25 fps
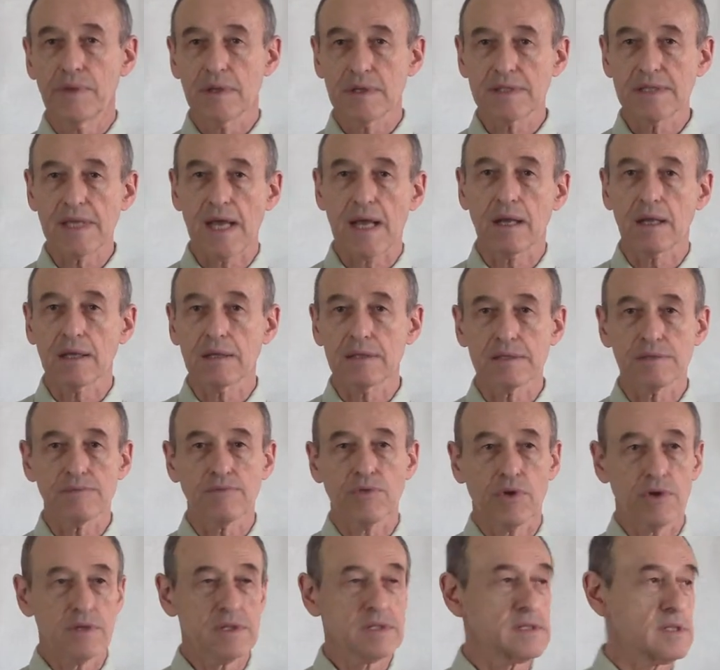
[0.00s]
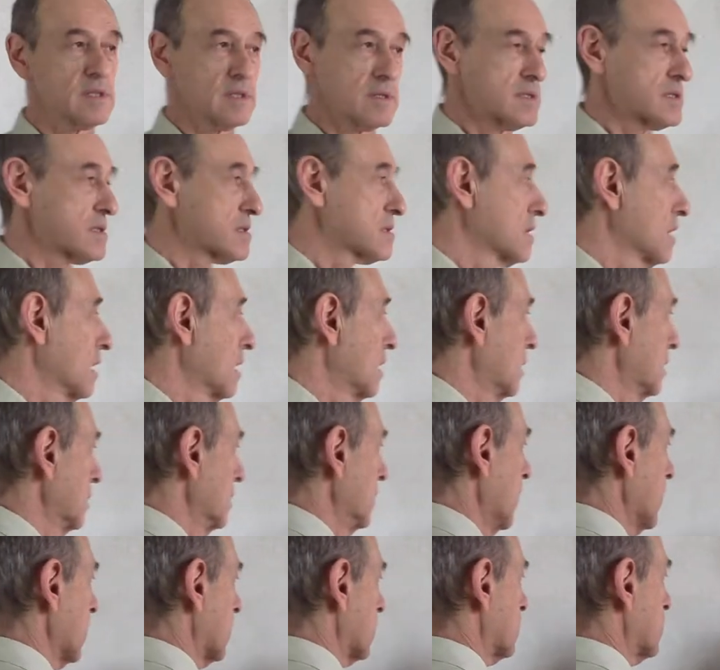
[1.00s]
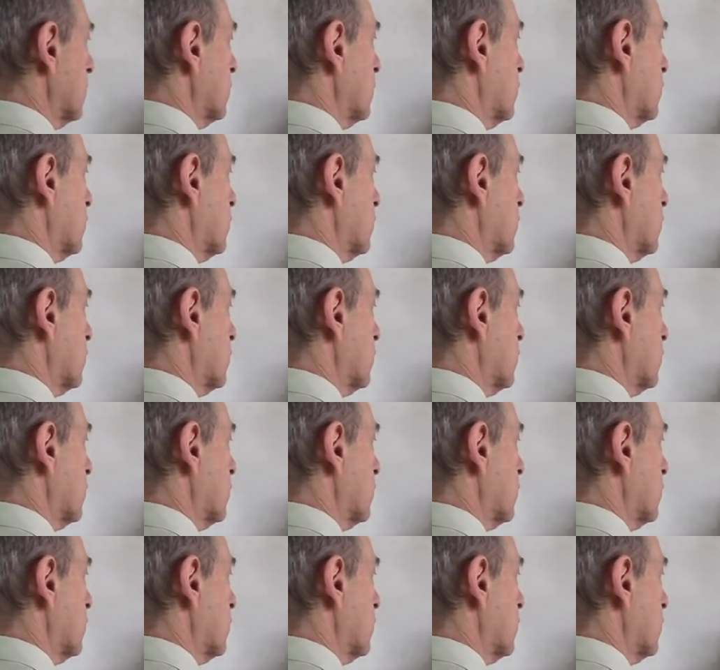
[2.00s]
seconds, for instance, like